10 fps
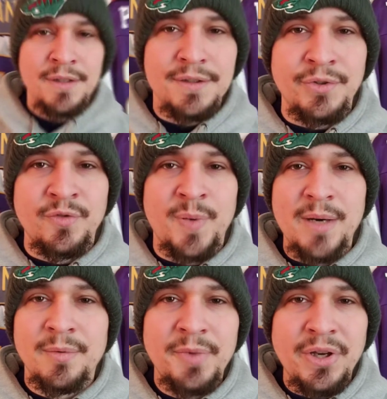So you've
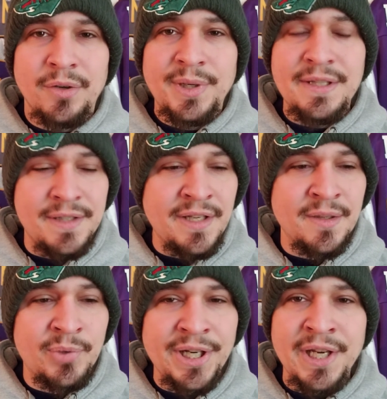probably already seen
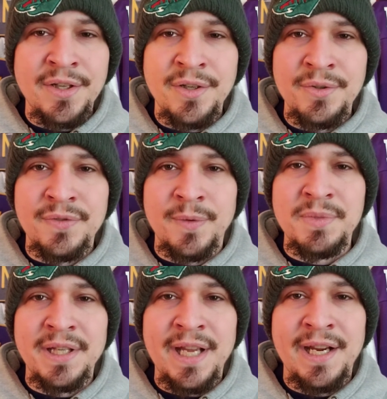the breaking news from
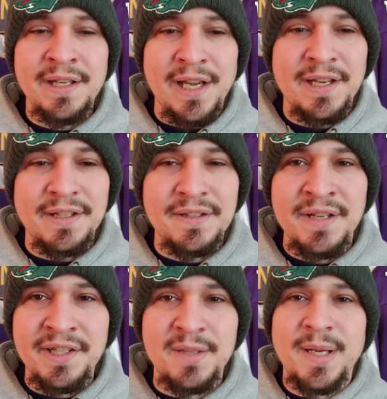today, and it's
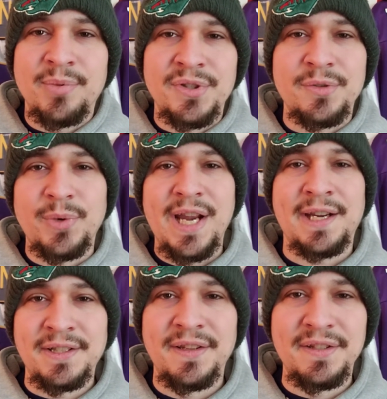nice to be able to
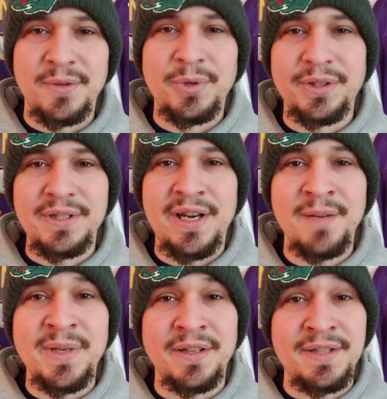react to this in real
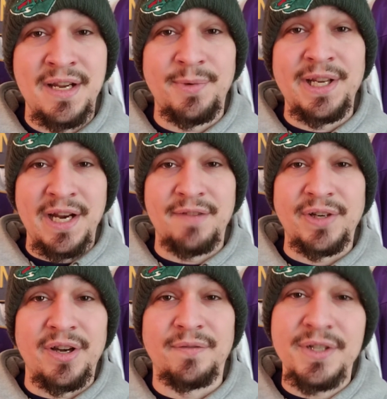time because now we can have a
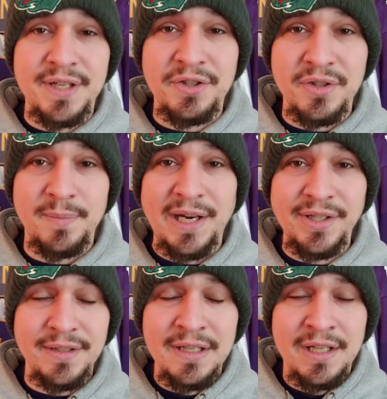conversation
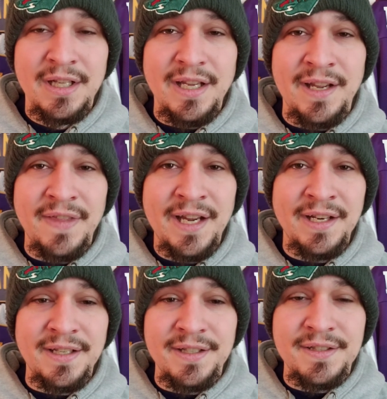about it. And
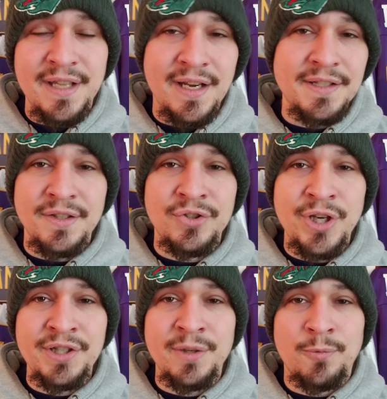that is that J.J.